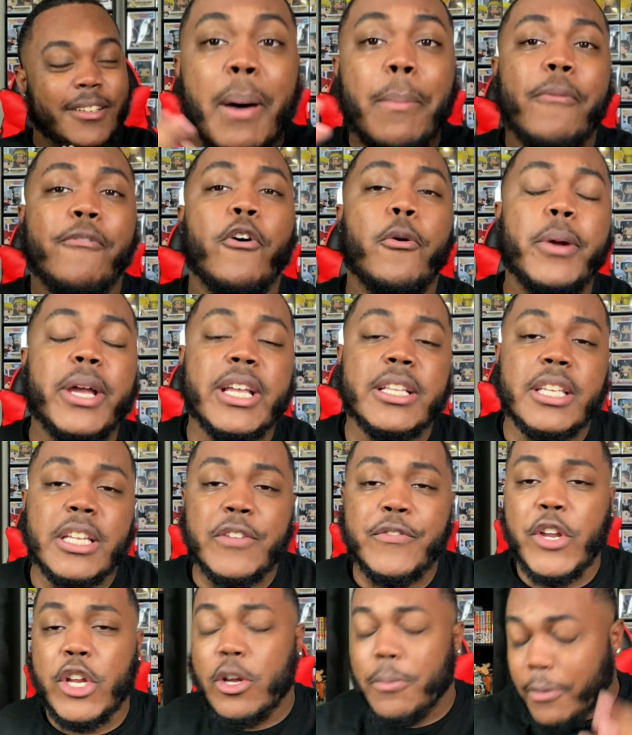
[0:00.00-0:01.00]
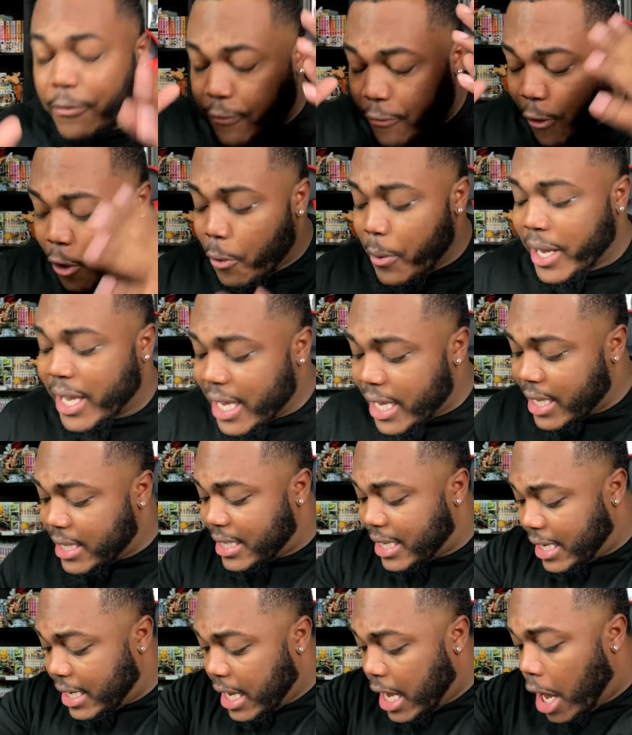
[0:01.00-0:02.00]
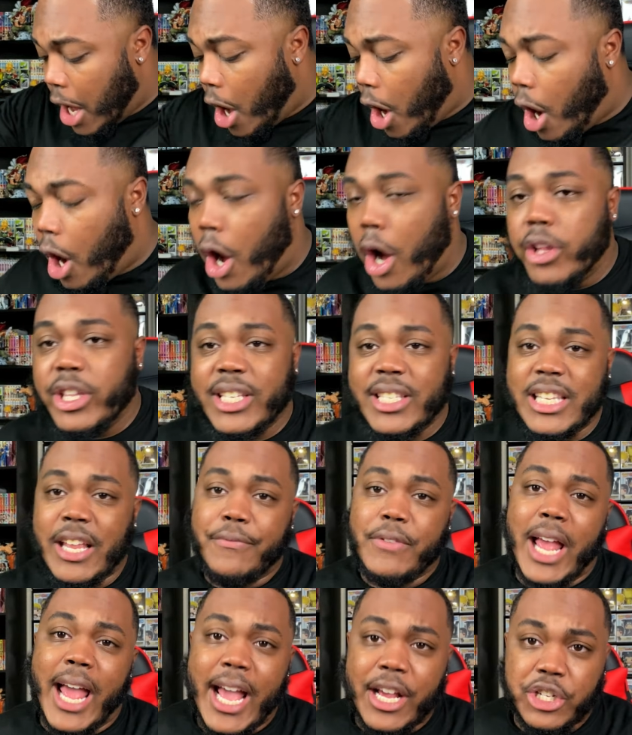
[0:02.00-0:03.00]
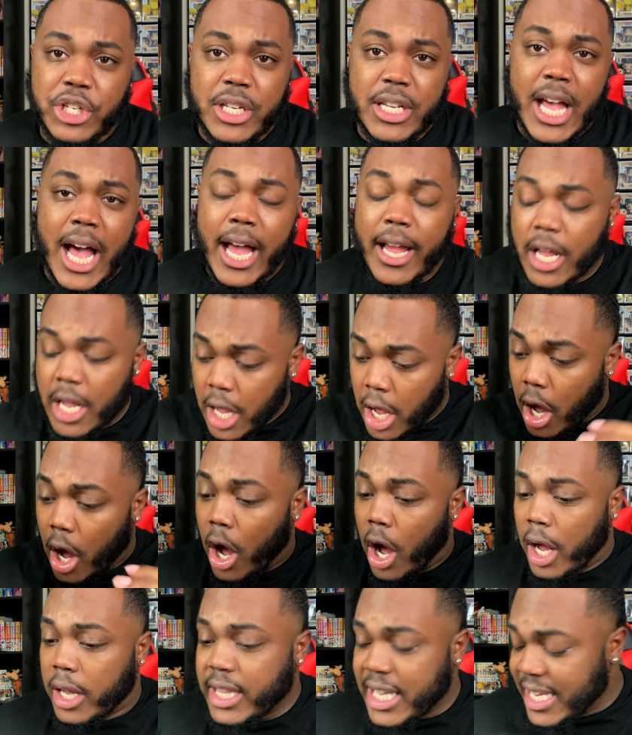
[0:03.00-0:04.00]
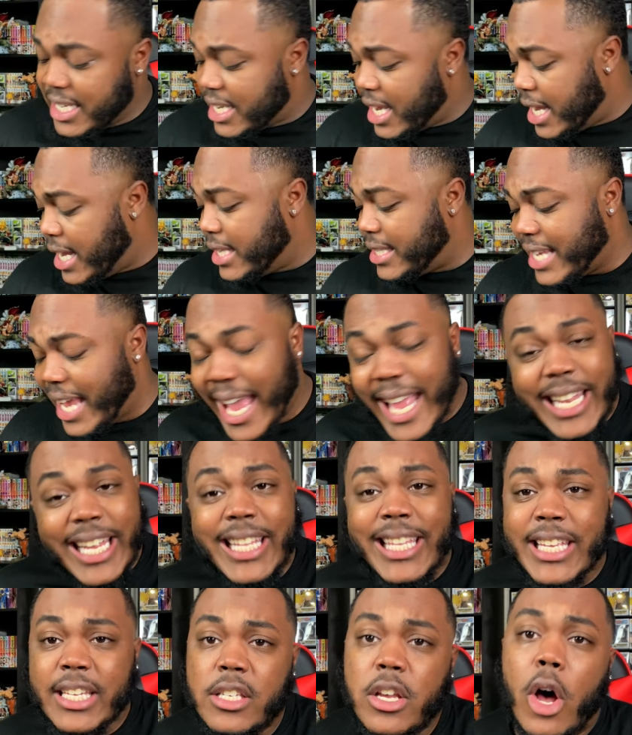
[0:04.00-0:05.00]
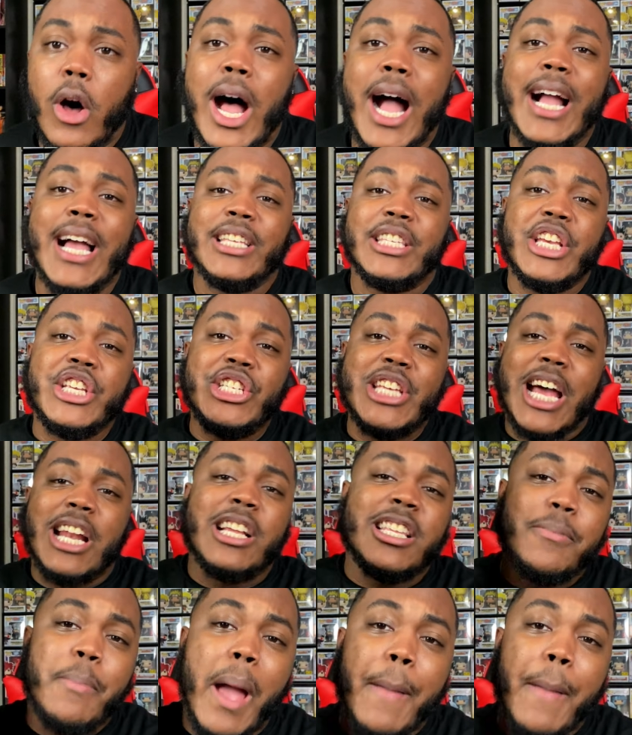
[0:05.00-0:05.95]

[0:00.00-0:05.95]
But before we get into the video, before we get into all the stuff that I actually got on these hunts and in this haul, I gotta say shout out to